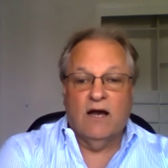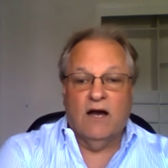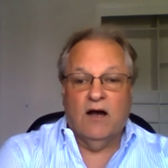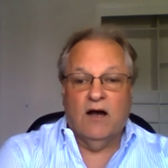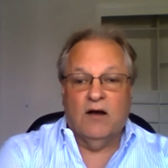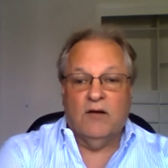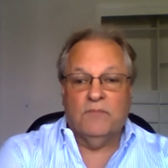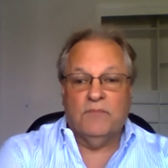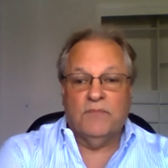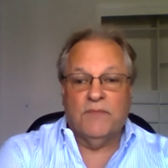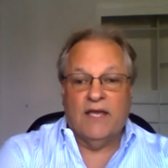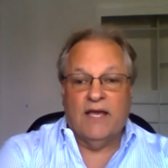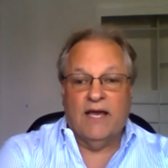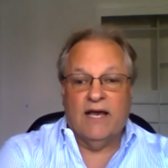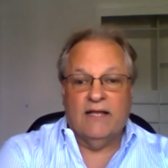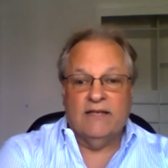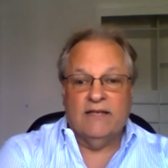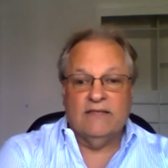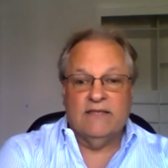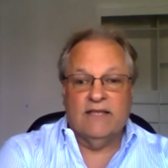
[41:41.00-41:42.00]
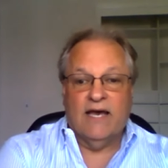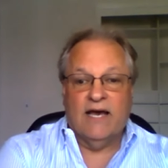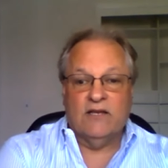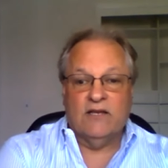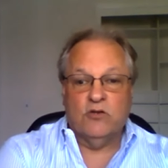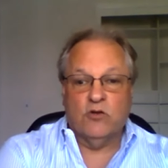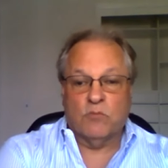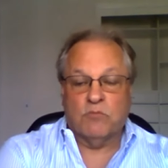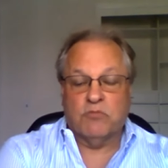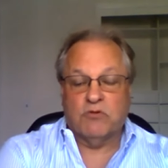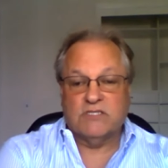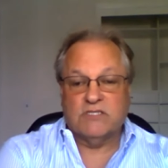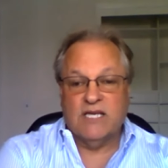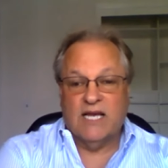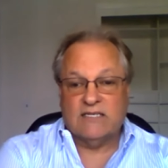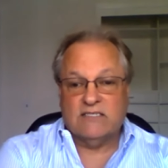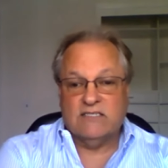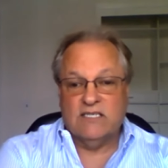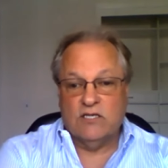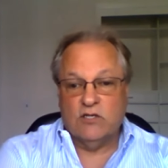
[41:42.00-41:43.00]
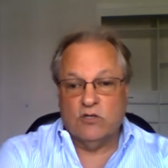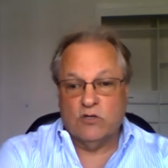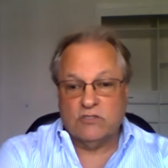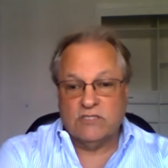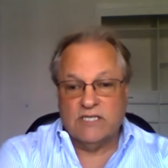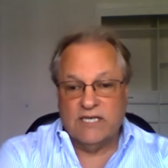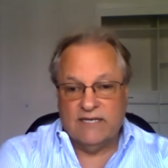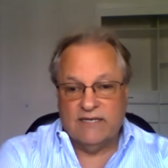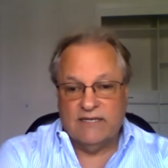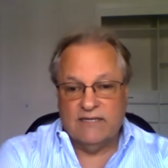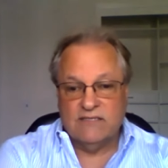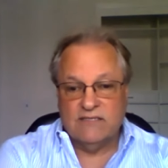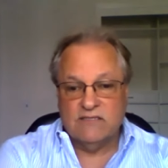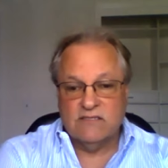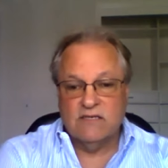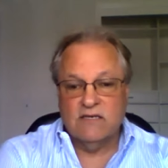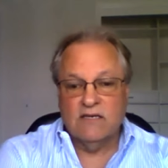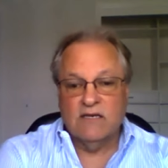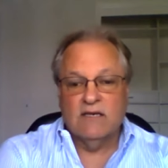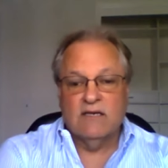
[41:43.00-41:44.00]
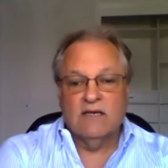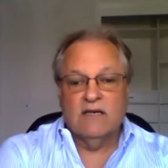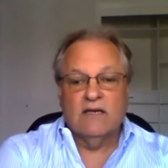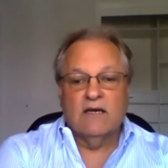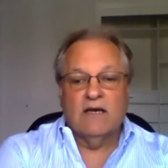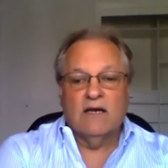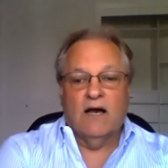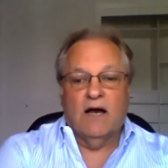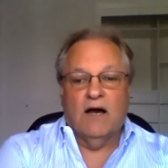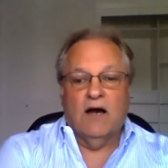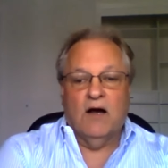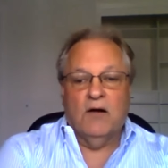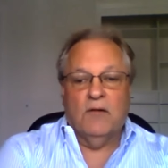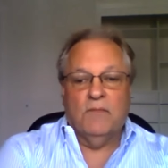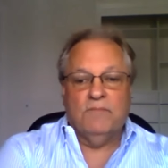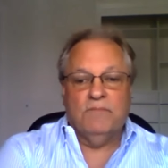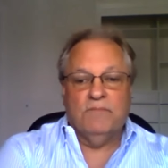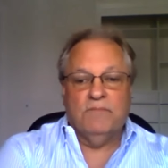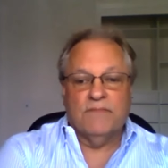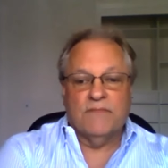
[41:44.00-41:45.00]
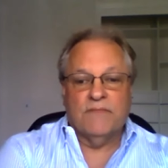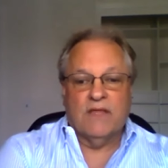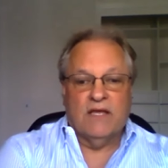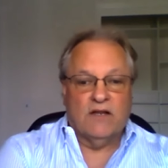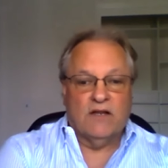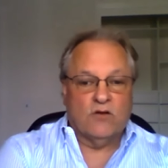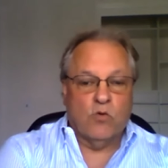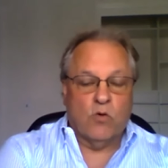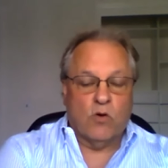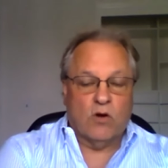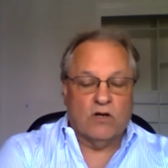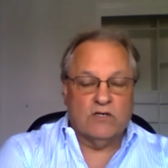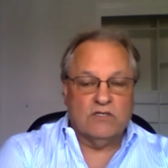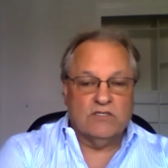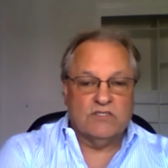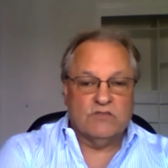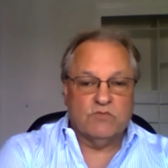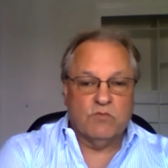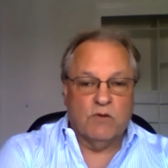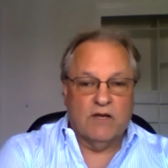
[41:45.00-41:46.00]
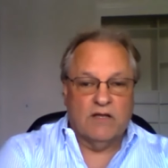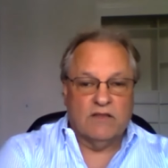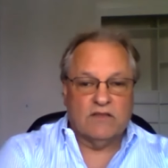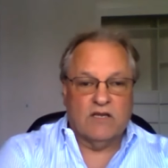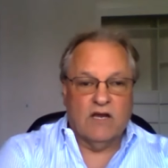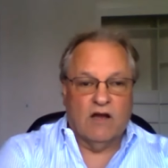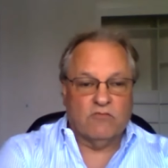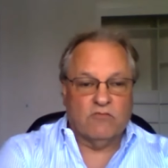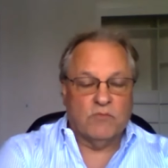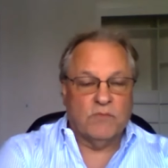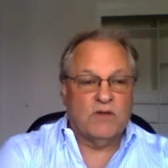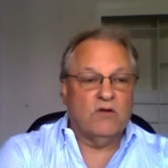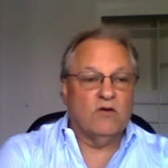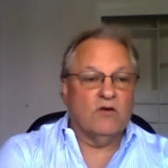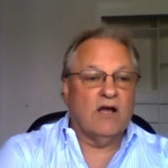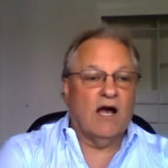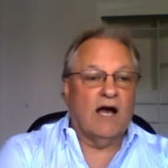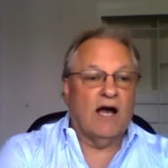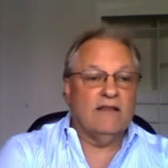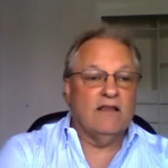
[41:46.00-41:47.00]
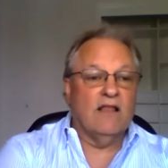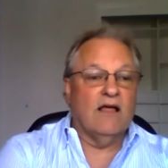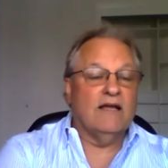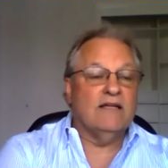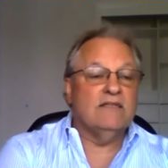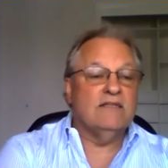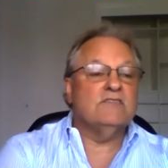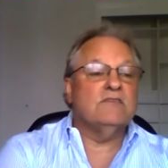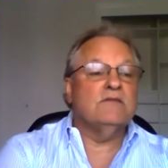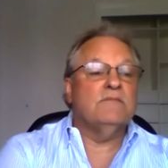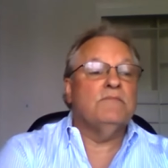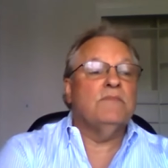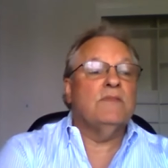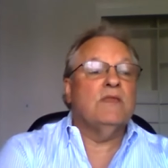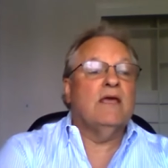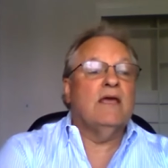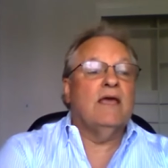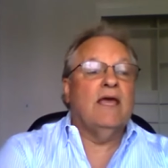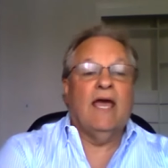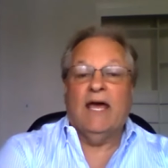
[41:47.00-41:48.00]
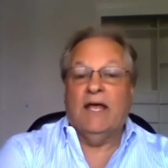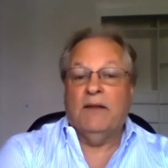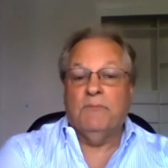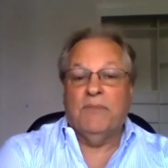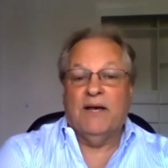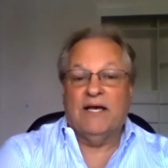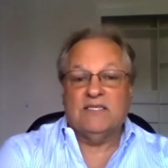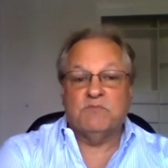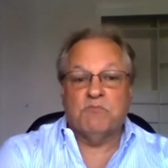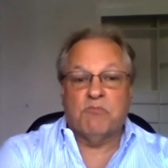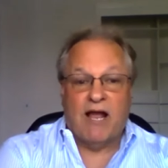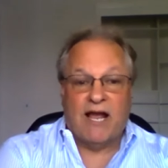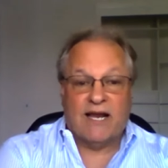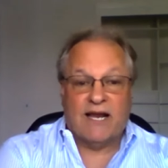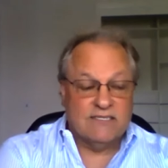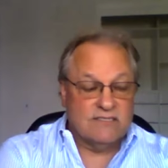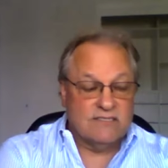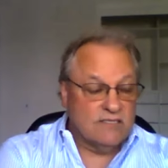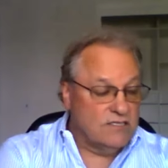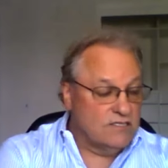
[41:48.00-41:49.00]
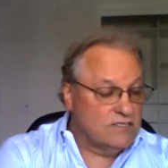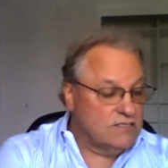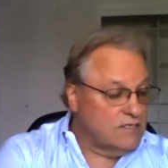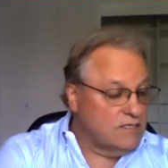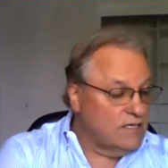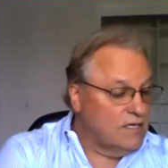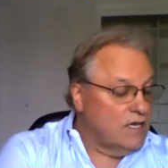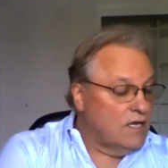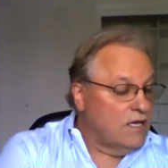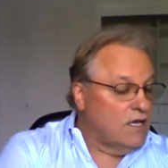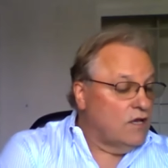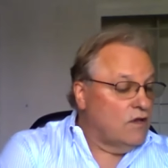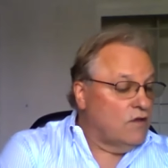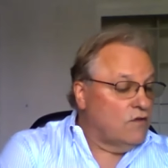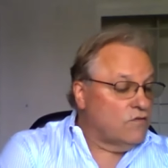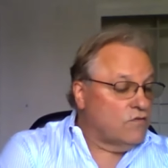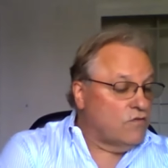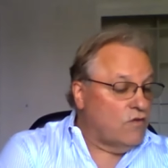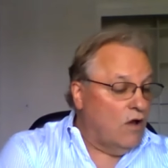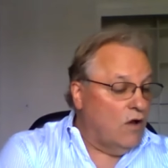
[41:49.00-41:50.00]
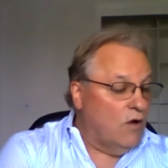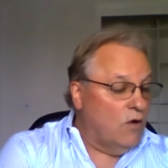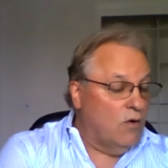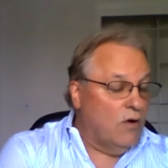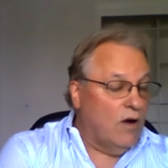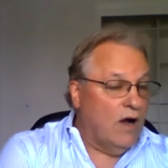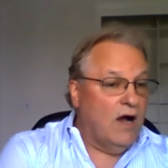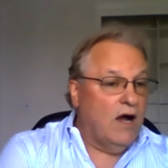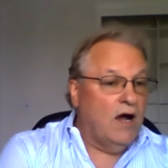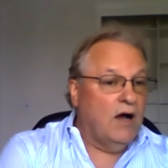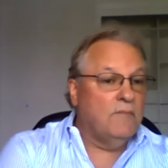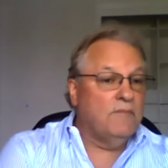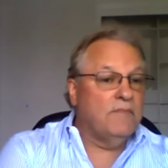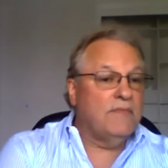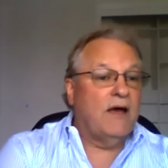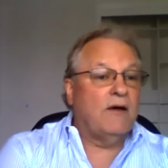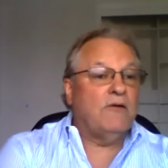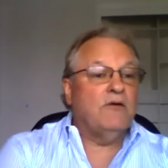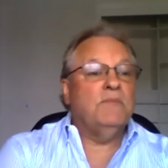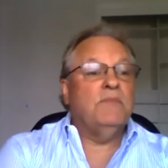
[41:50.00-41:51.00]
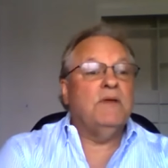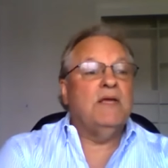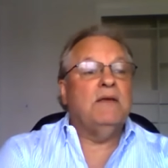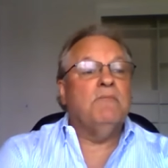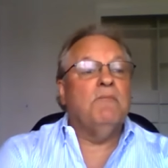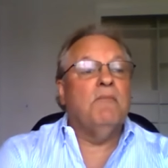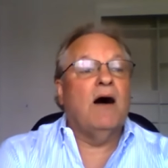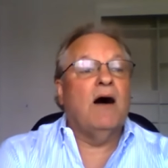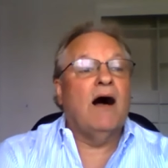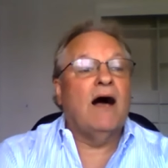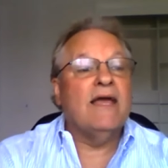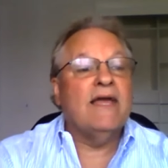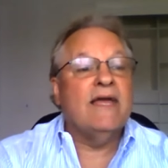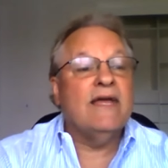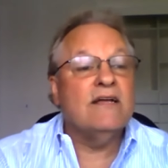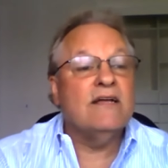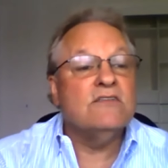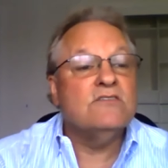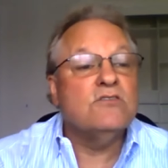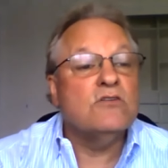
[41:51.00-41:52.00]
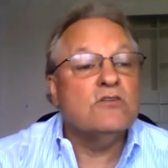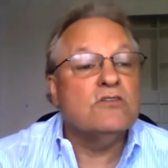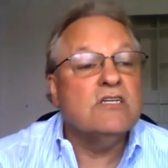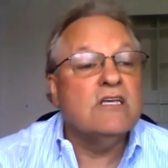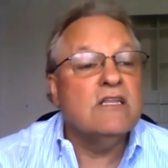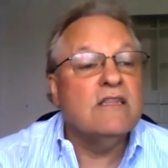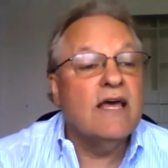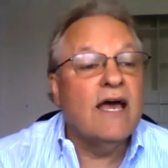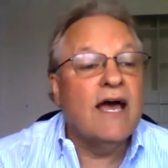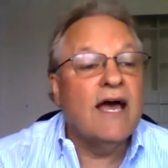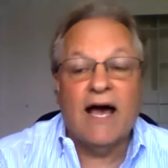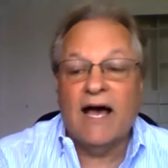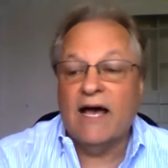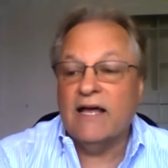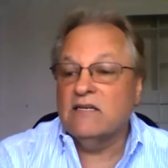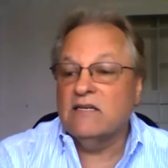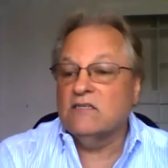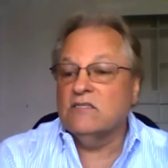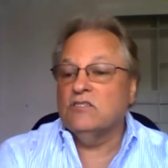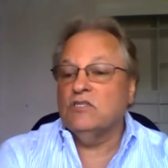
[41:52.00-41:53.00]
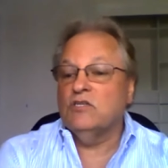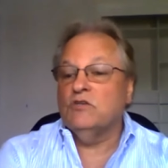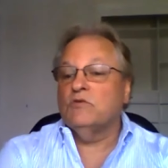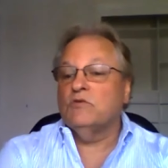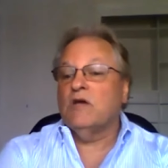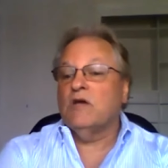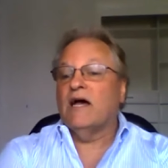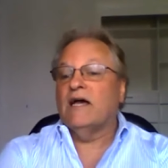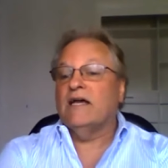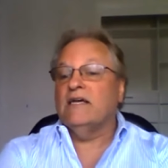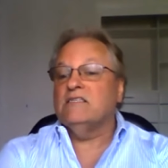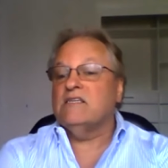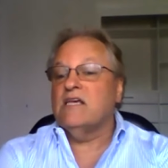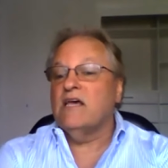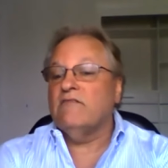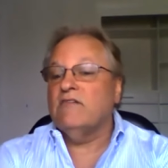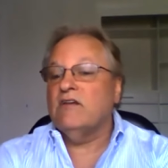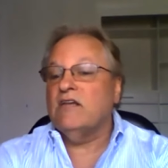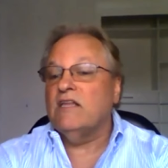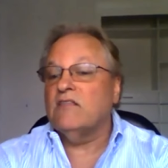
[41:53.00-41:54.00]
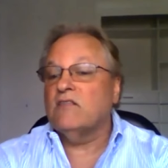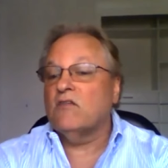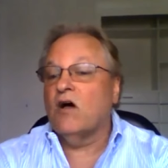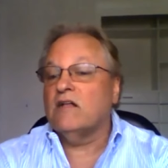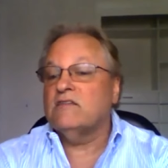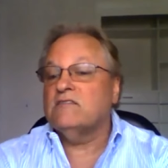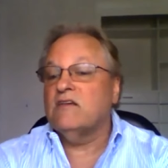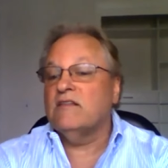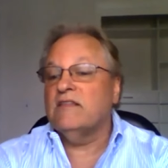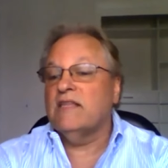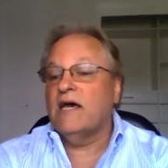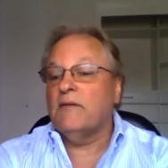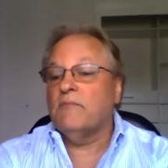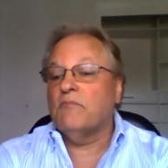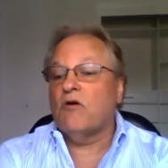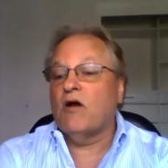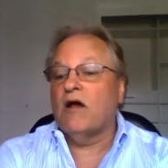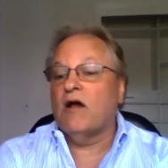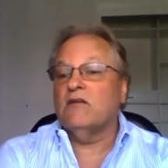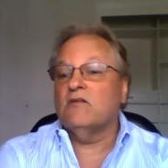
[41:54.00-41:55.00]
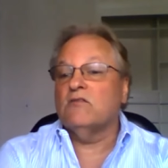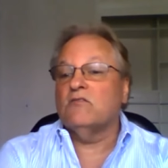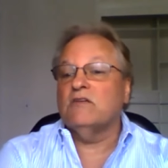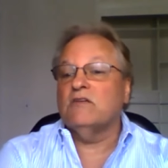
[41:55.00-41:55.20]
um, and that you're protecting your tenants um, in accordance with governmental guidelines and best practices. So um, that would be my answer to that. Do you guys have any thoughts on that, Brian